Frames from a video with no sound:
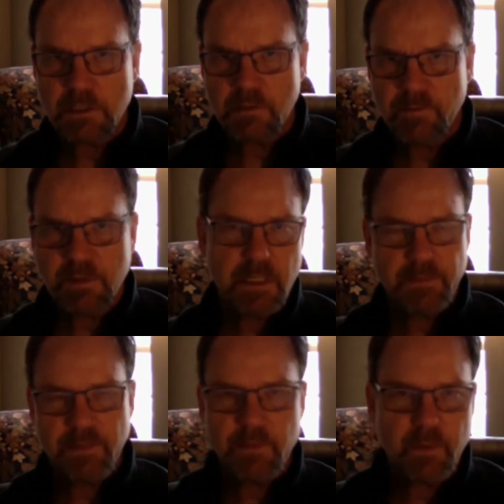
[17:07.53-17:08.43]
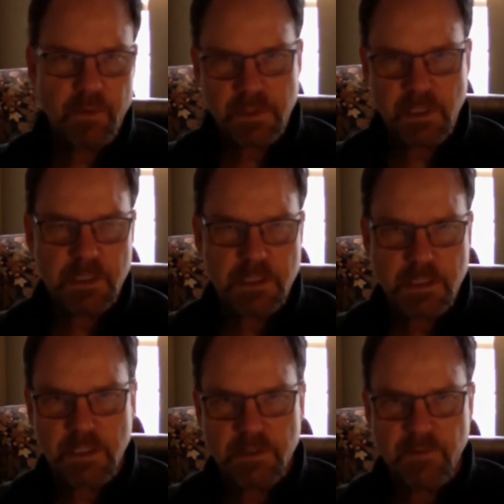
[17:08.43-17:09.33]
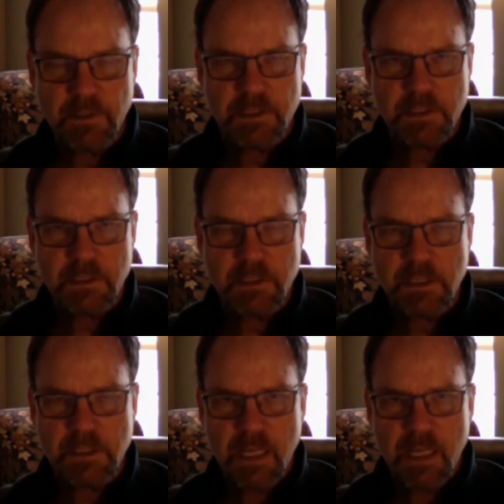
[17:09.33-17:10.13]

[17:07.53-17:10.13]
the first time that we went to Oshkosh, for instance,